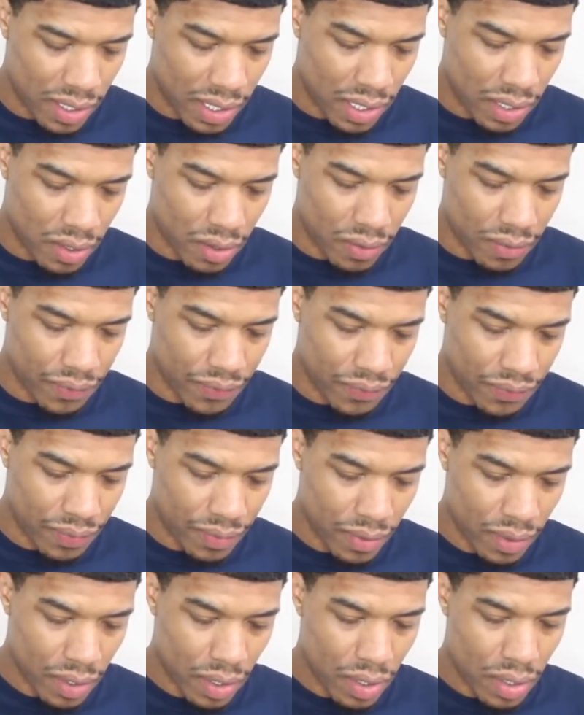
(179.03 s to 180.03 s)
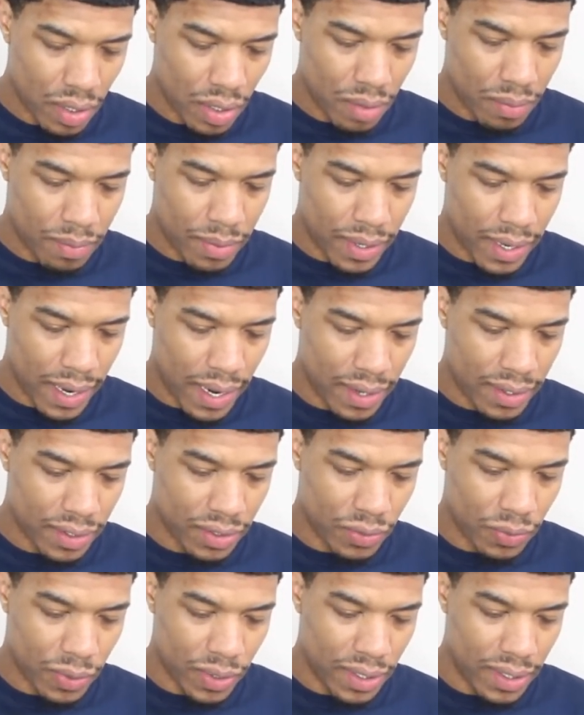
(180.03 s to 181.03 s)
now, but I
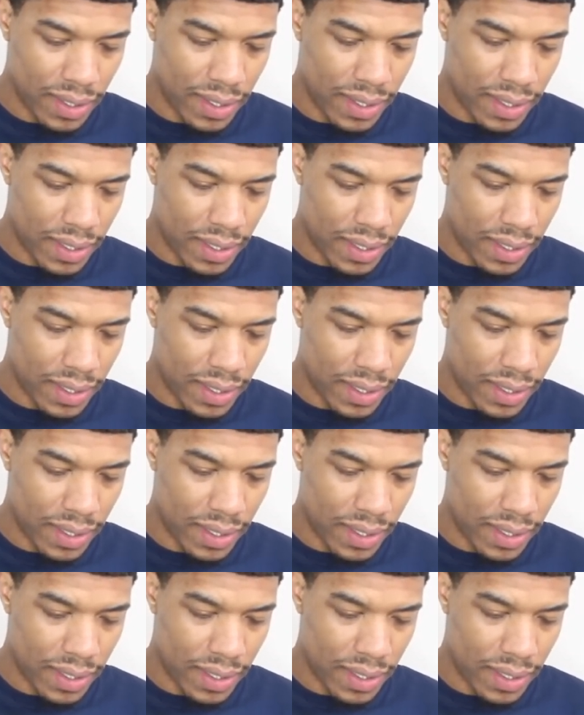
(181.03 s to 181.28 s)
just really